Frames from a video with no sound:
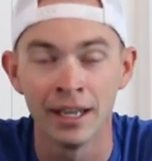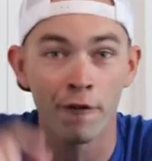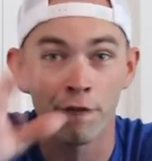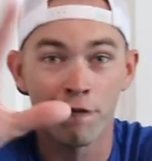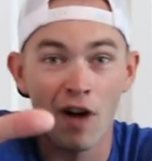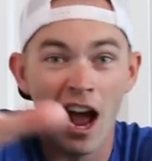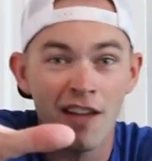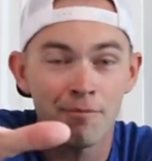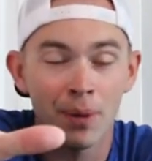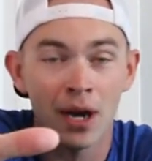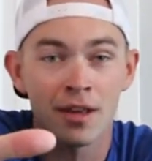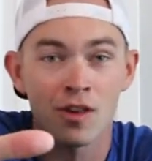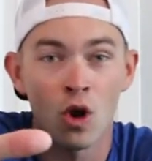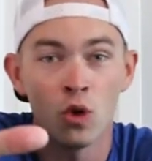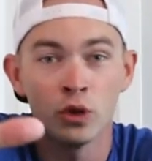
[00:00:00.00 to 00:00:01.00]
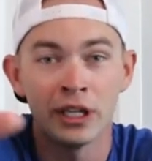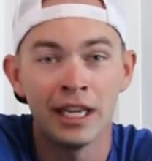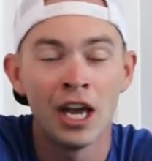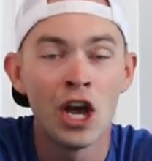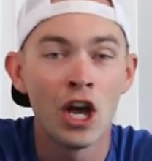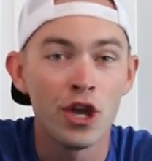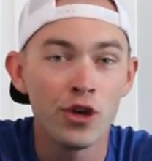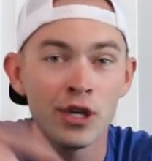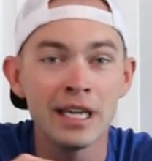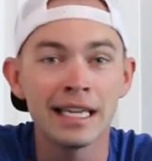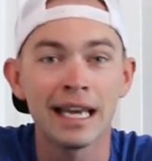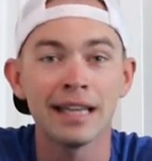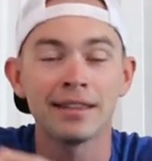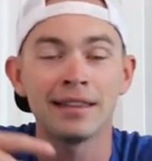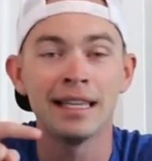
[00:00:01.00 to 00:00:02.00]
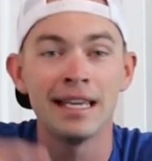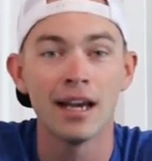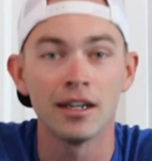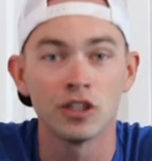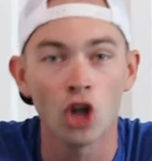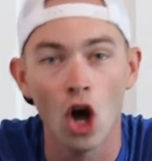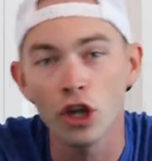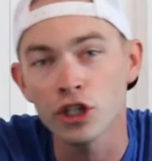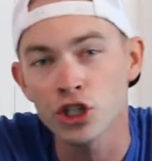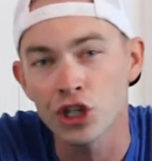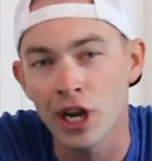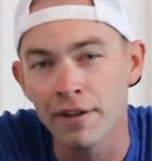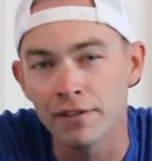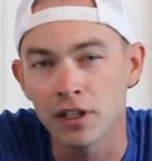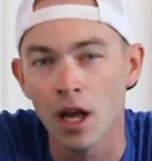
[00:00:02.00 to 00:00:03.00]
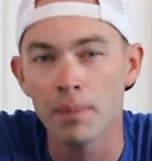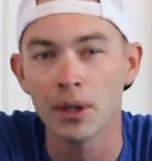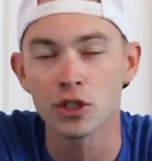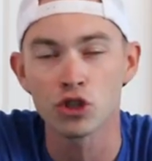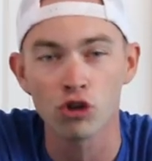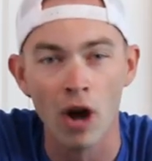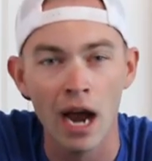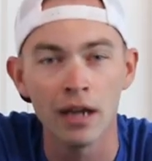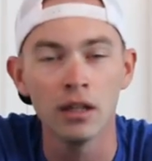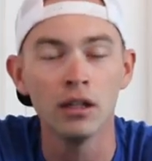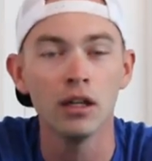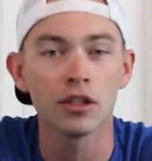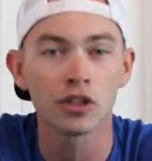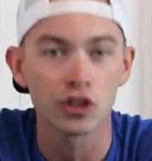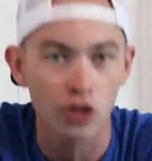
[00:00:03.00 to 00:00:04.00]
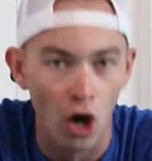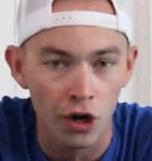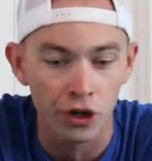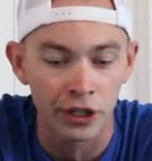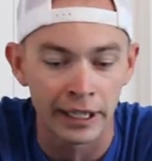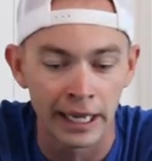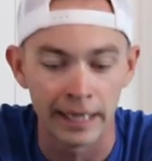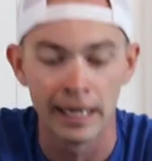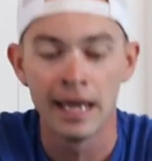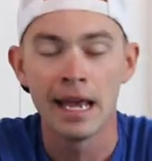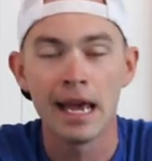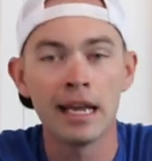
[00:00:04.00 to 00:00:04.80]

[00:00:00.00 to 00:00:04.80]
For $5 only, you can get the Dollar Shave Club Trial Starter Kit.